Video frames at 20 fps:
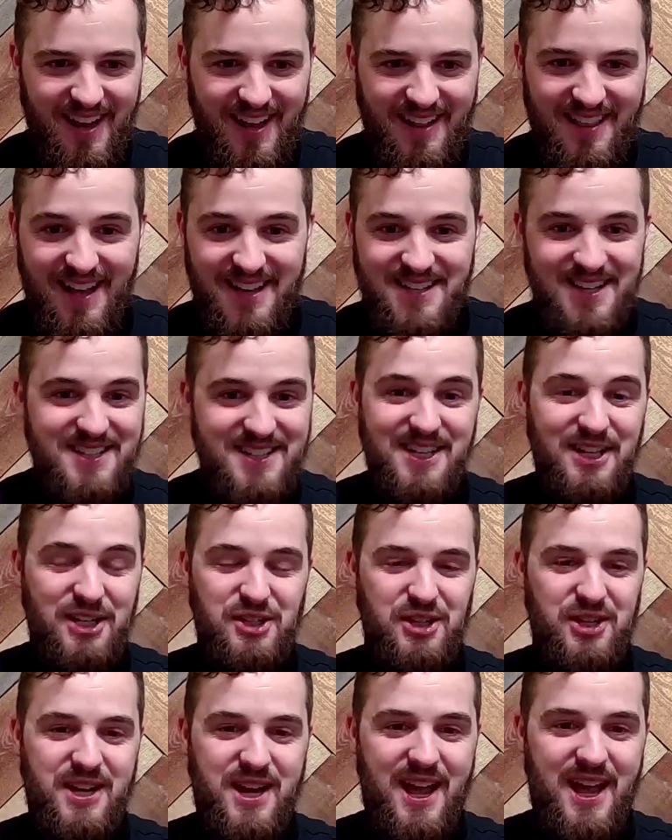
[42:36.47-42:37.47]
And that doesn't
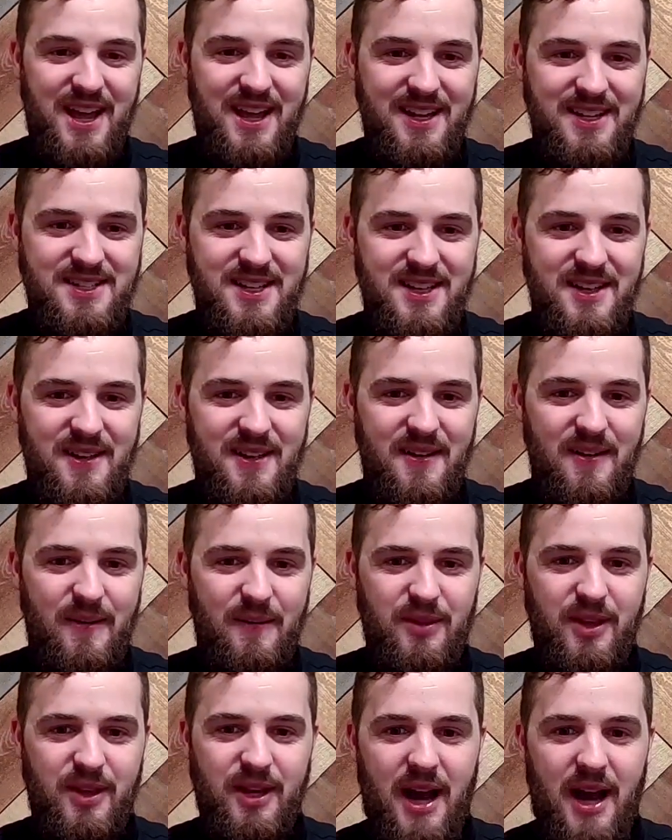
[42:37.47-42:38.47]
create
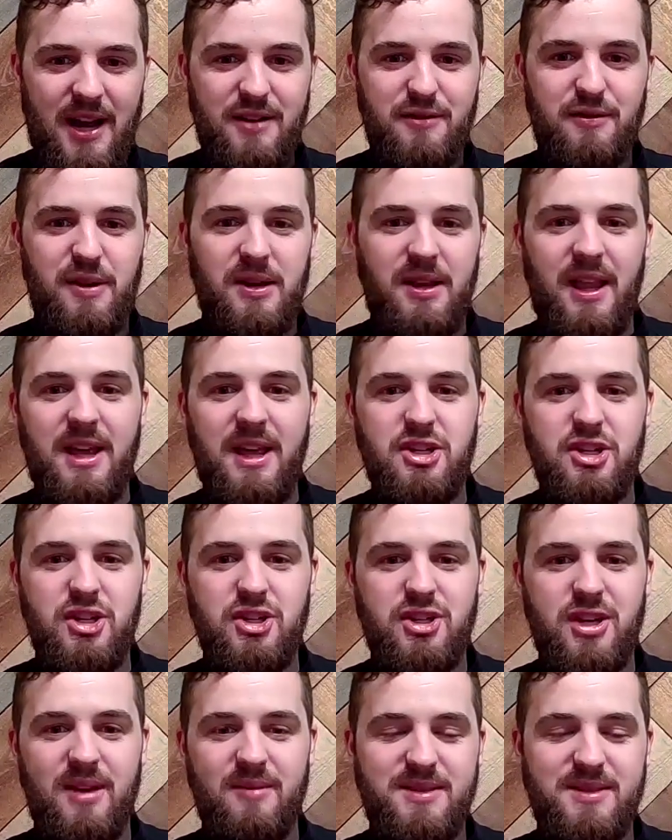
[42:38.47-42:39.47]
the kind of
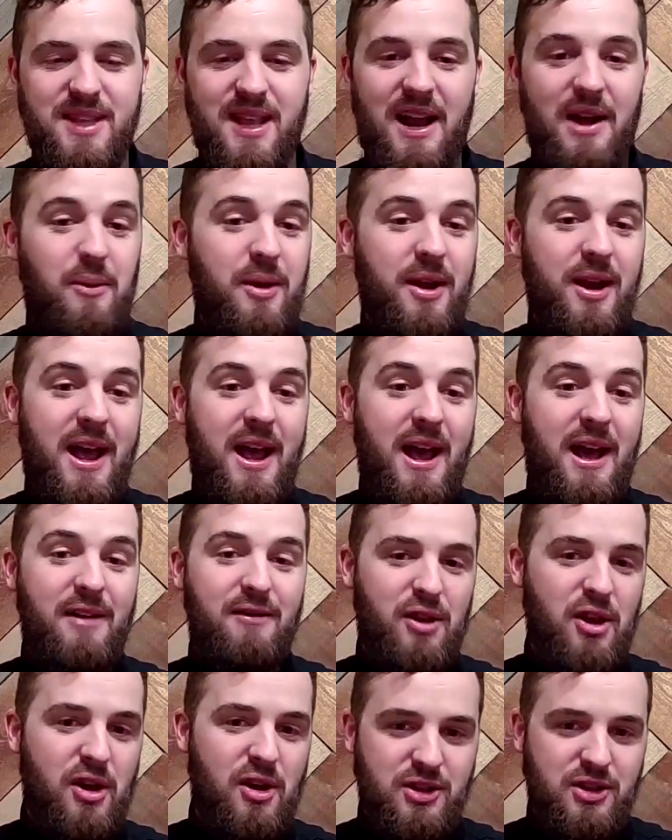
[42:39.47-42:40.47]
relationships that I want to have
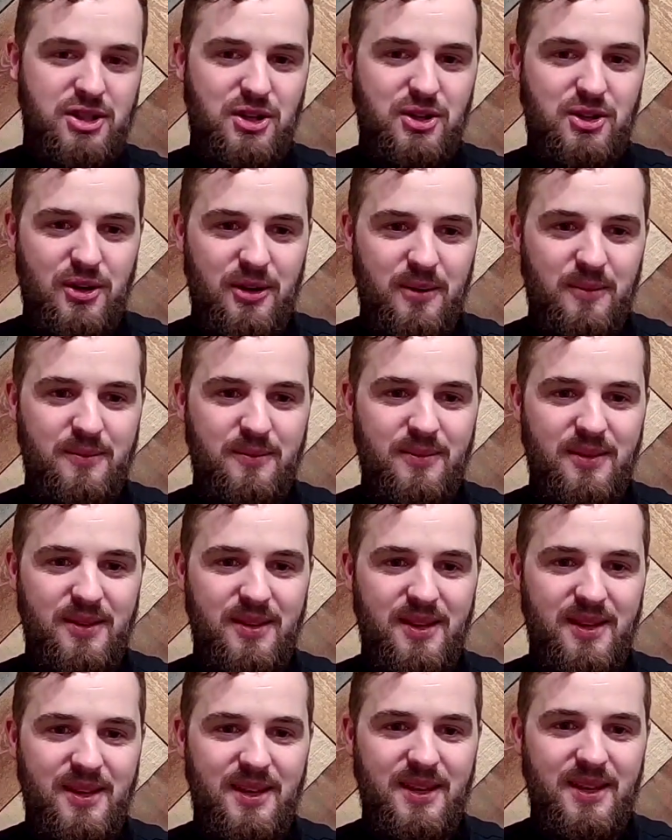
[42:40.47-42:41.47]
long term.
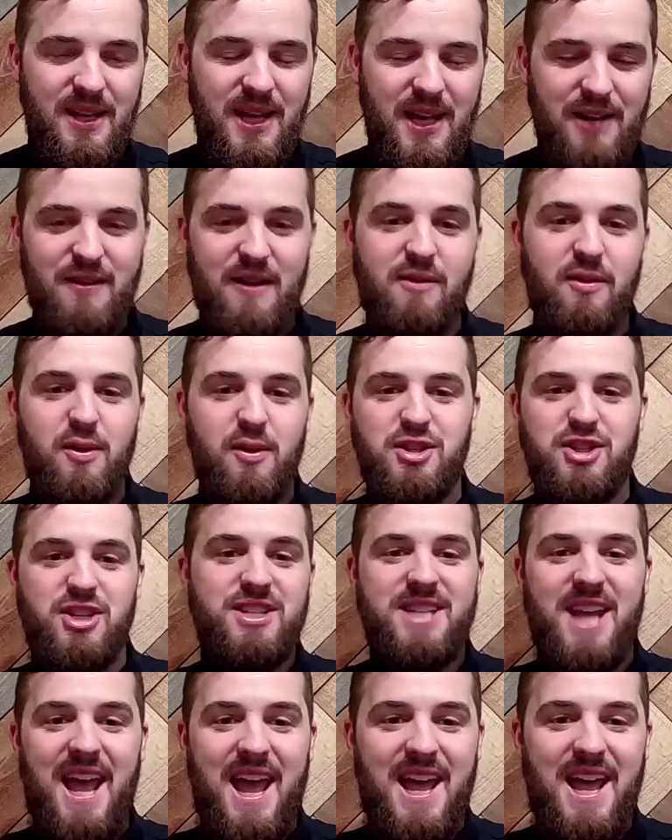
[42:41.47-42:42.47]
If everyone's
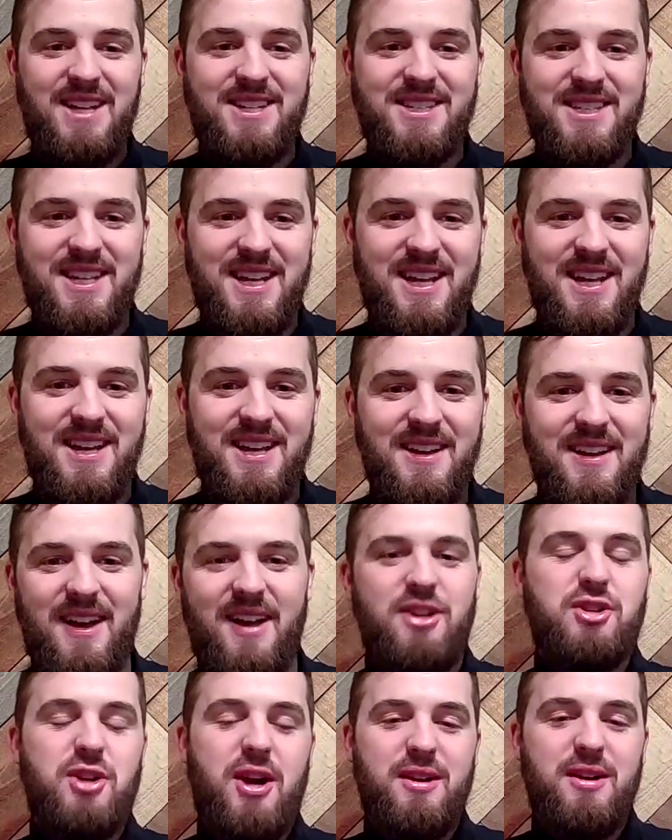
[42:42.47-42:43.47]
just angsty
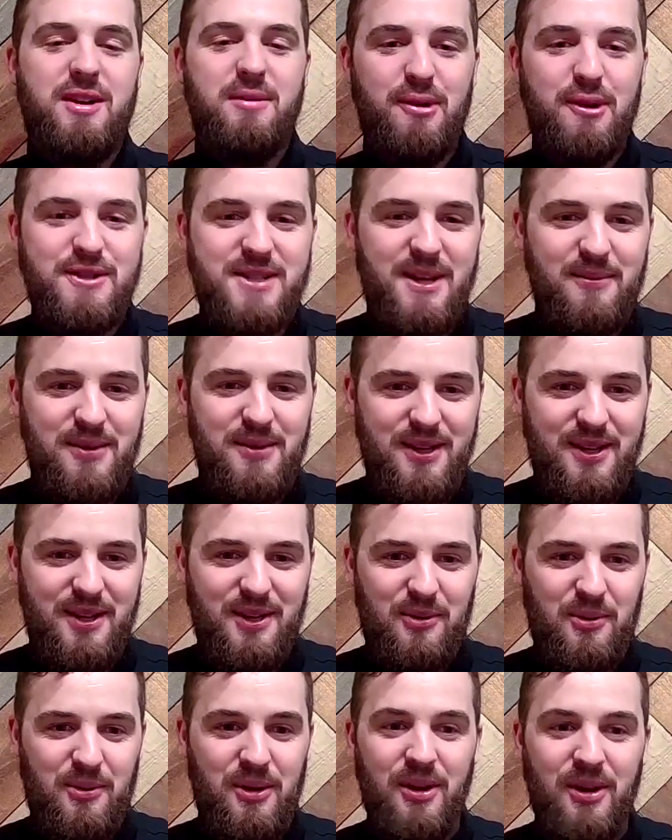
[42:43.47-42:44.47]
and trying to prove something to the
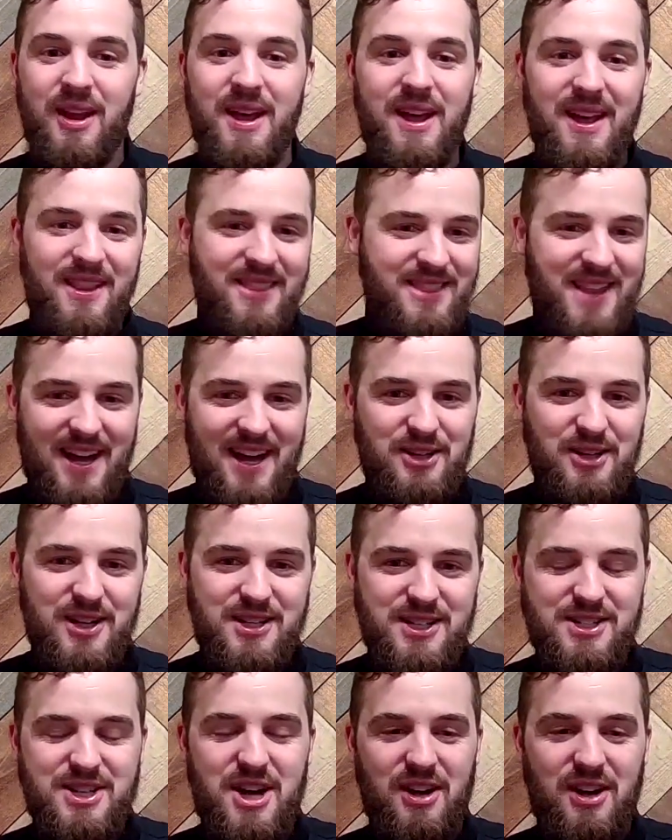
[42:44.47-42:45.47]
world, that
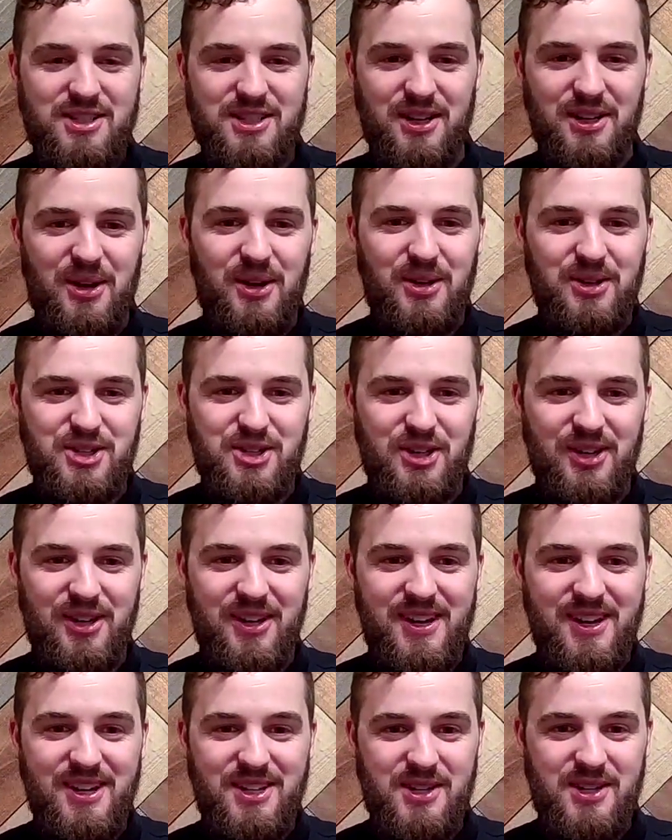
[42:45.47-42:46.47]
creates a toxic culture.
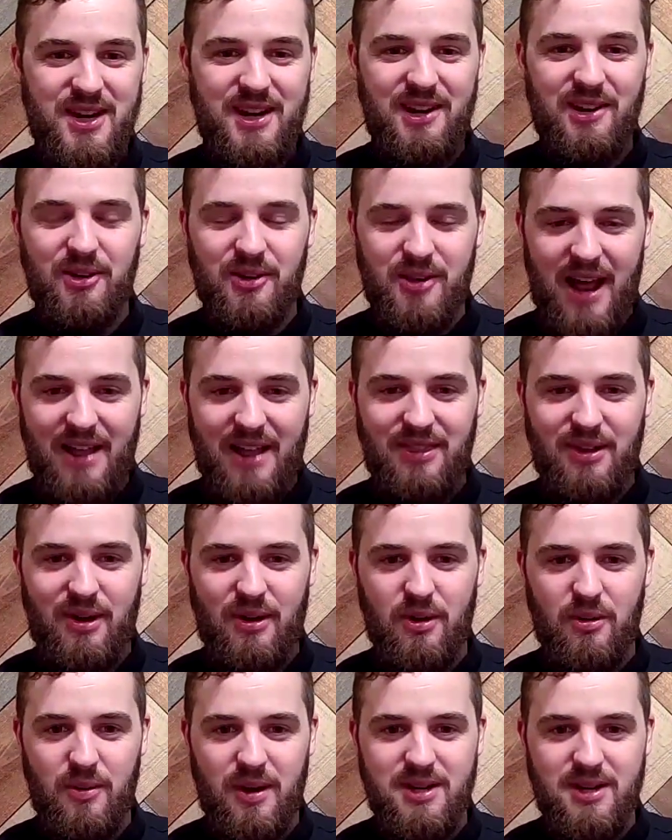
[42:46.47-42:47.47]
So I had to learn that the
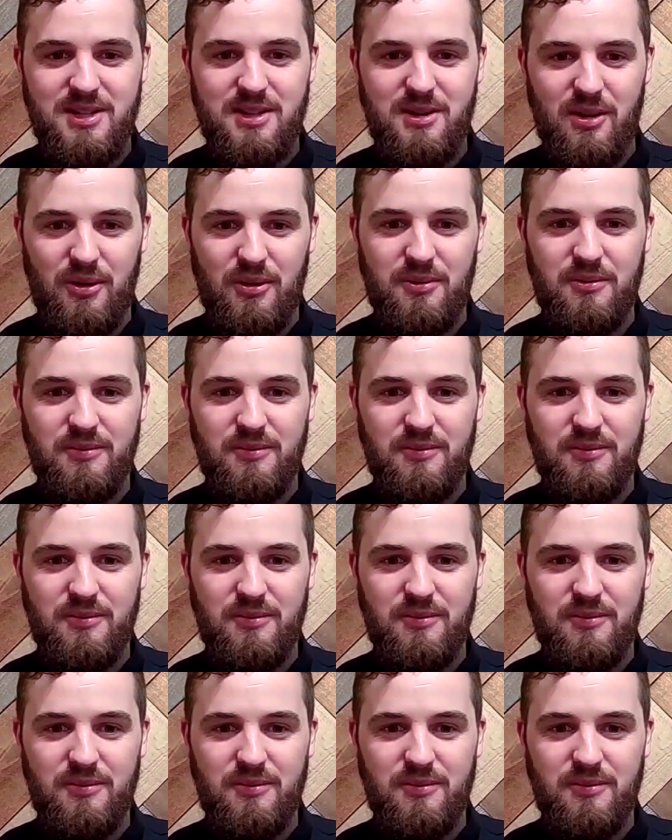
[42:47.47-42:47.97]
hard way too.